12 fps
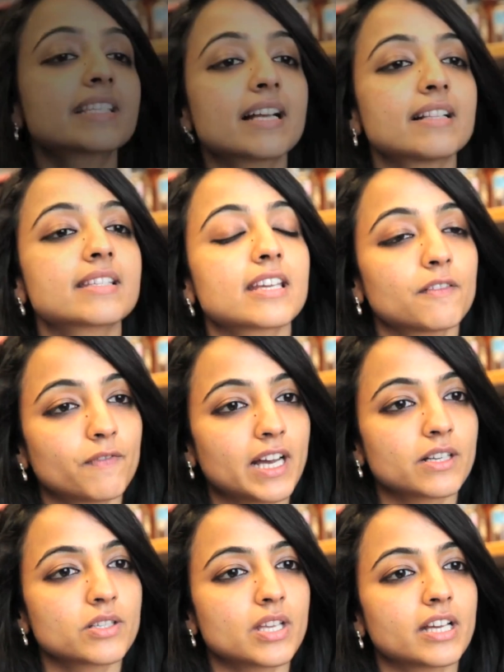cells can
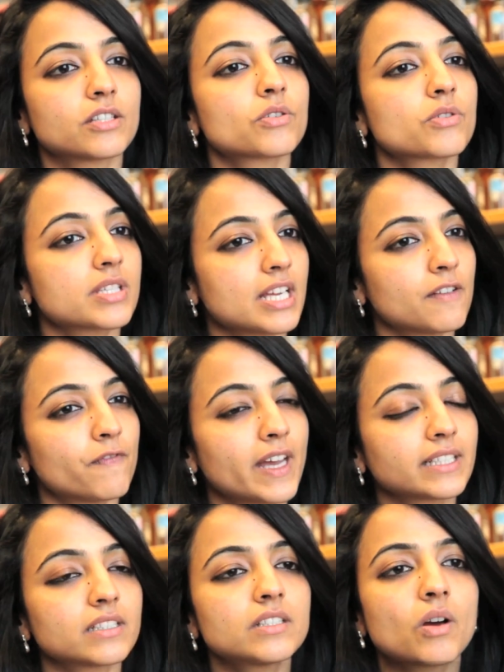phagocytose
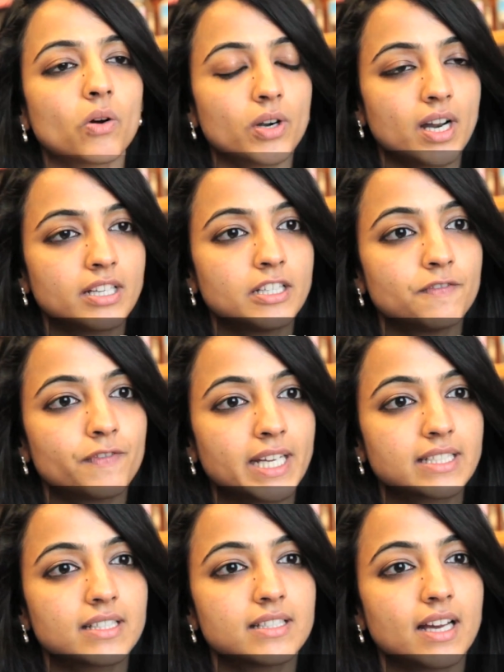infected or
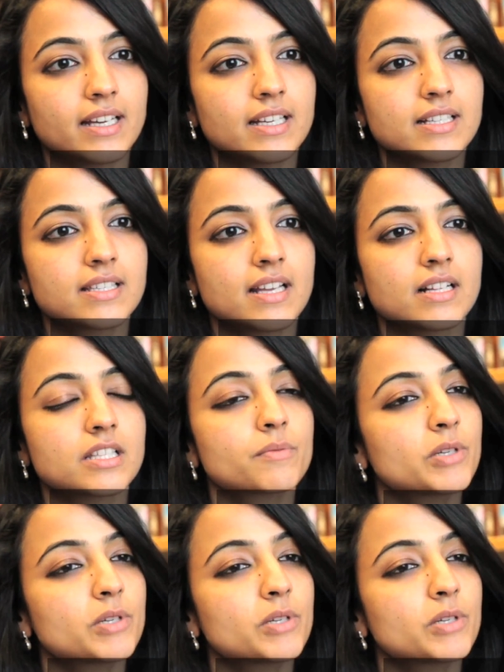uninfected dying cells,